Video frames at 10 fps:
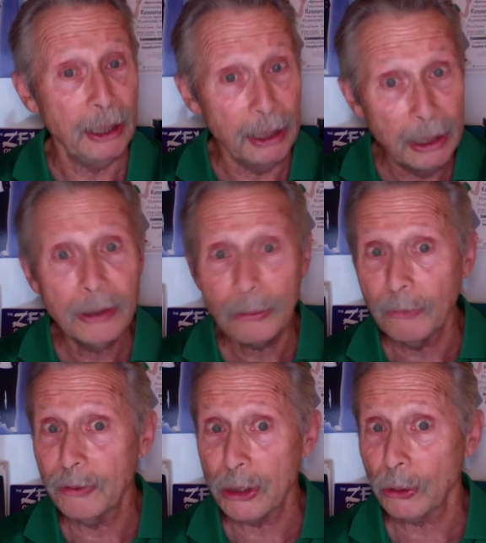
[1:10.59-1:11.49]
Either
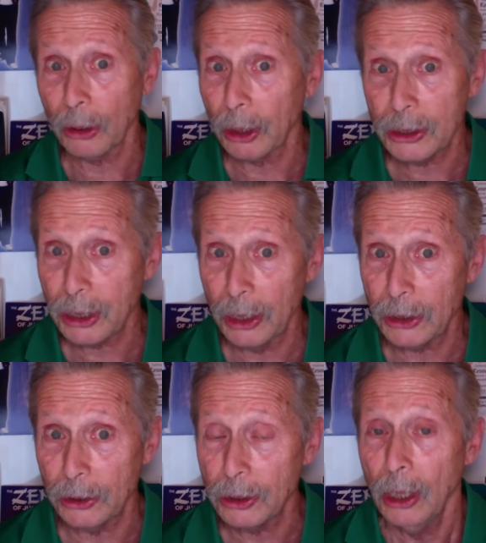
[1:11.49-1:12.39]
of these
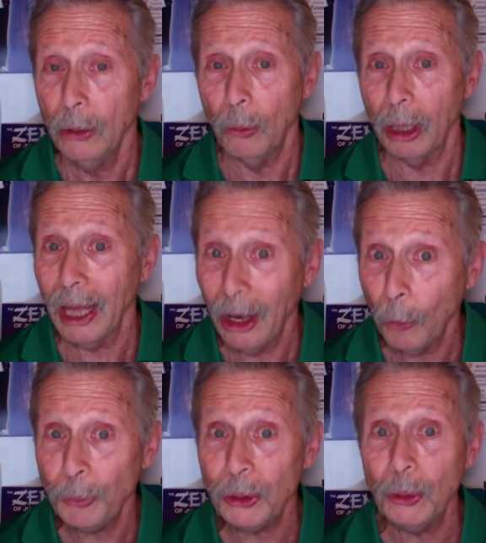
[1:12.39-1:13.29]
organizations will
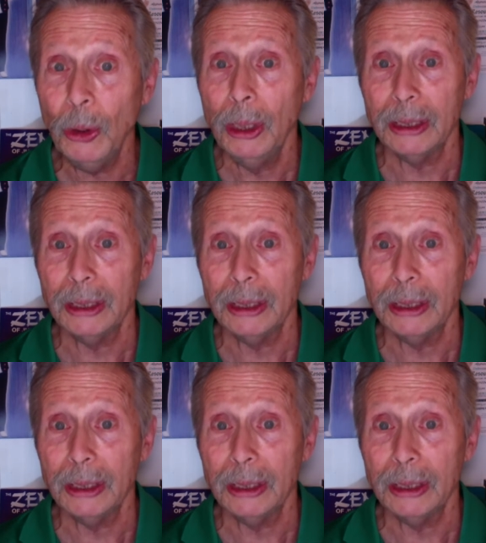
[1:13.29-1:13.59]
help you